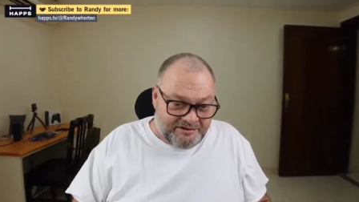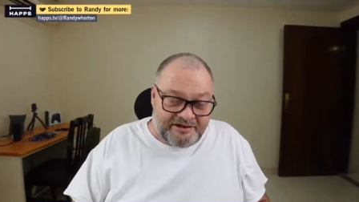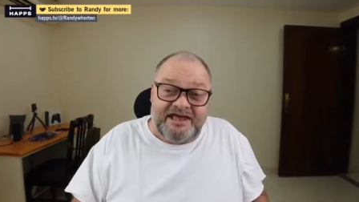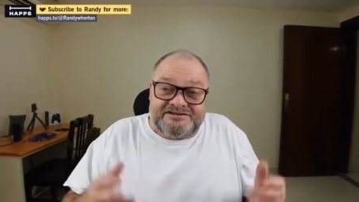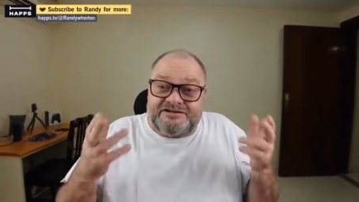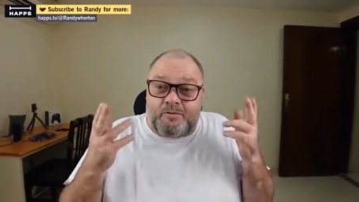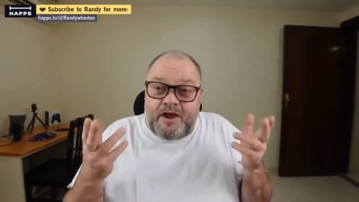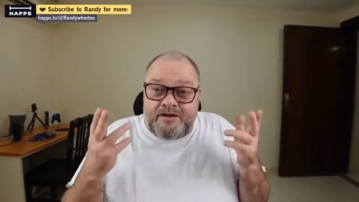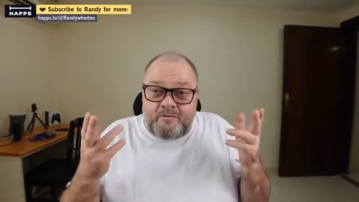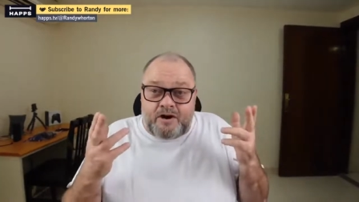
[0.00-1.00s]
That's the way
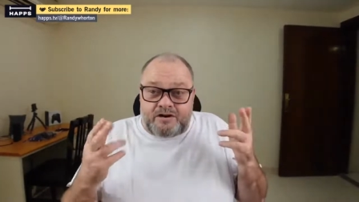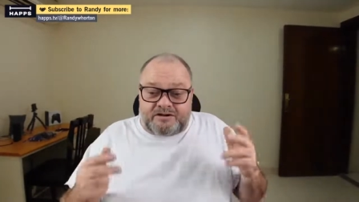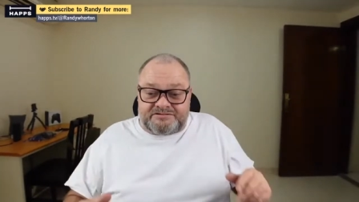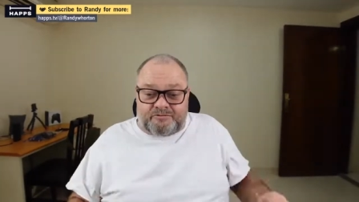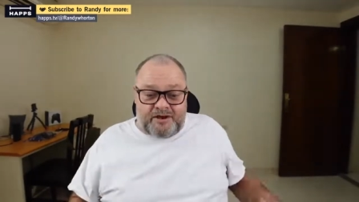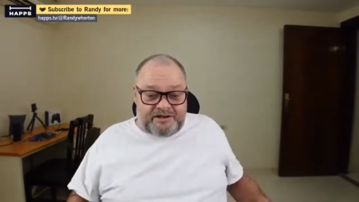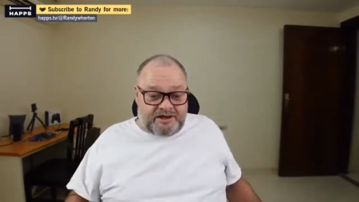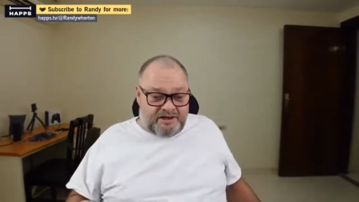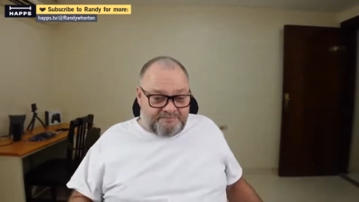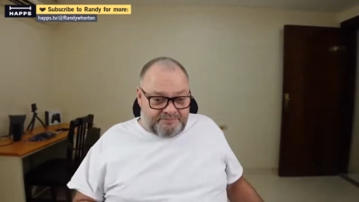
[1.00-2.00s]
it works. Wake
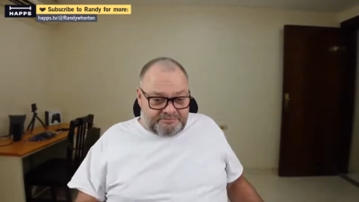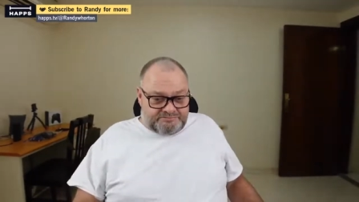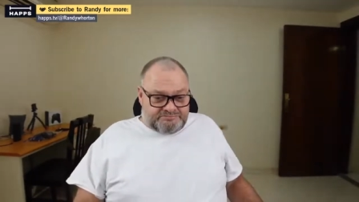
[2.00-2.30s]
up.